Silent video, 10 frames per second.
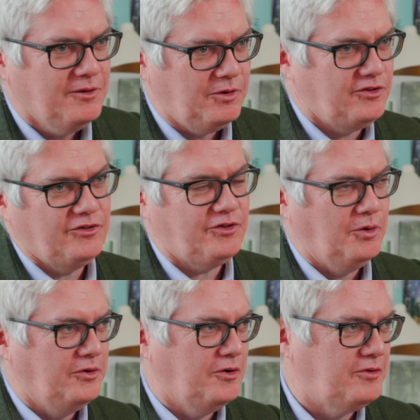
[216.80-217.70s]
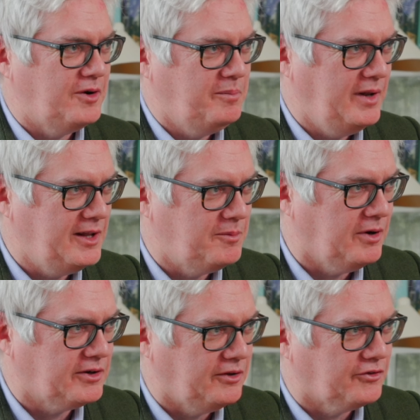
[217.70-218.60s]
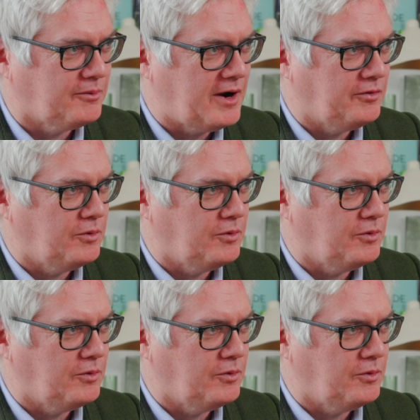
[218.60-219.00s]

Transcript: which has sold over 1 billion bottles around the